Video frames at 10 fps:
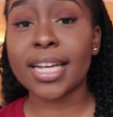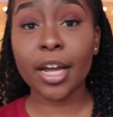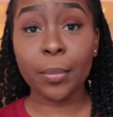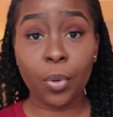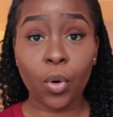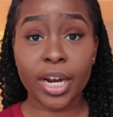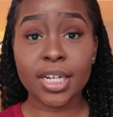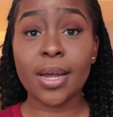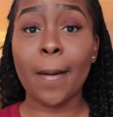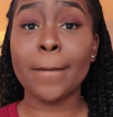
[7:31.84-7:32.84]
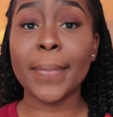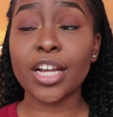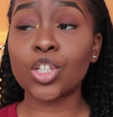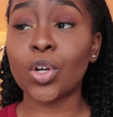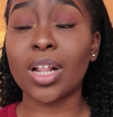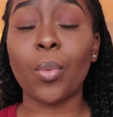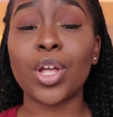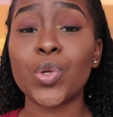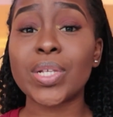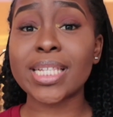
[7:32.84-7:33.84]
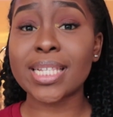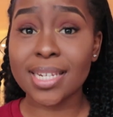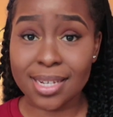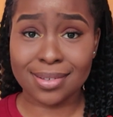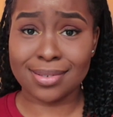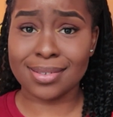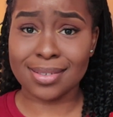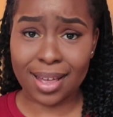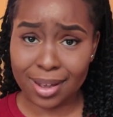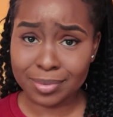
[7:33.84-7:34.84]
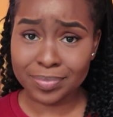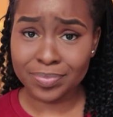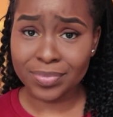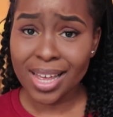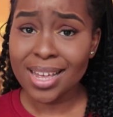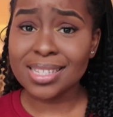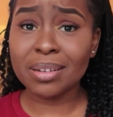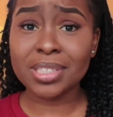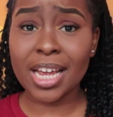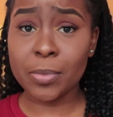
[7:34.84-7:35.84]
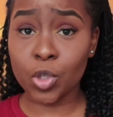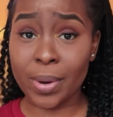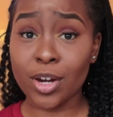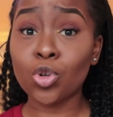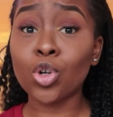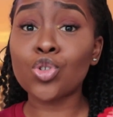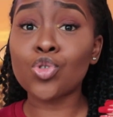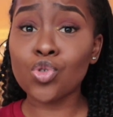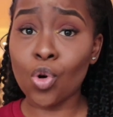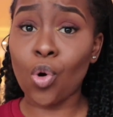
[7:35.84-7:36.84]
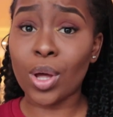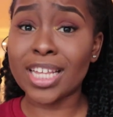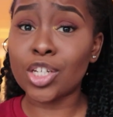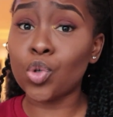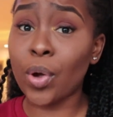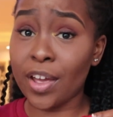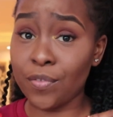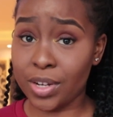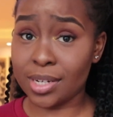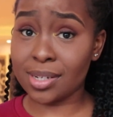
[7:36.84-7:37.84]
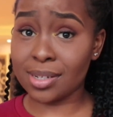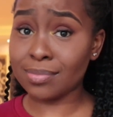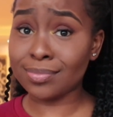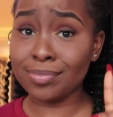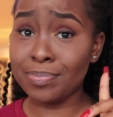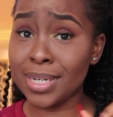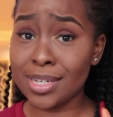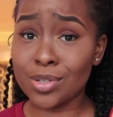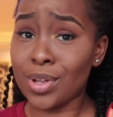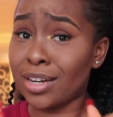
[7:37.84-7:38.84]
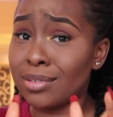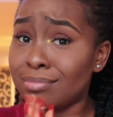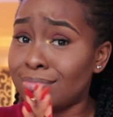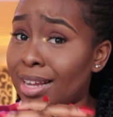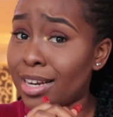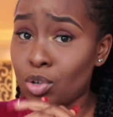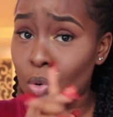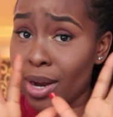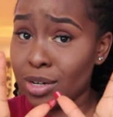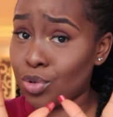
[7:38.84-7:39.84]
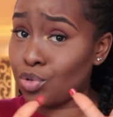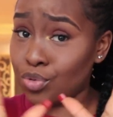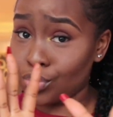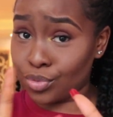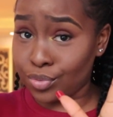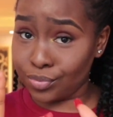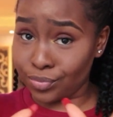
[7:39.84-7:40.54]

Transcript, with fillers: second point, make sure that when you sneeze, huh? Sometimes you might not know that you have it. Hmm? Please, I, I don't want to.